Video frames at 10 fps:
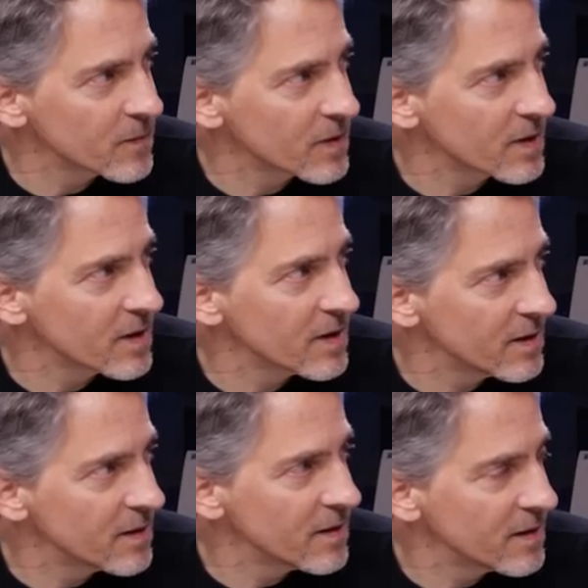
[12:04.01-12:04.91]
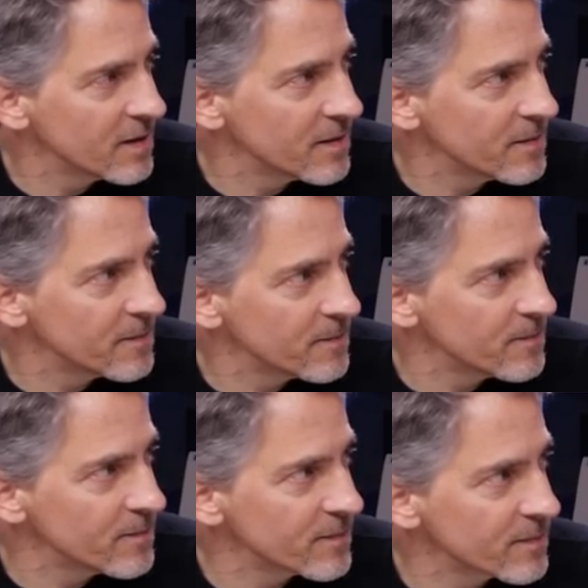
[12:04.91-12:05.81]

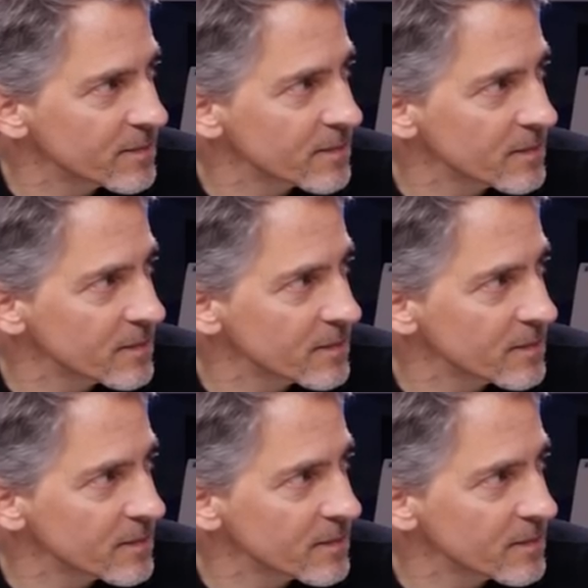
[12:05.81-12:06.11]
No words are spoken by the person on screen.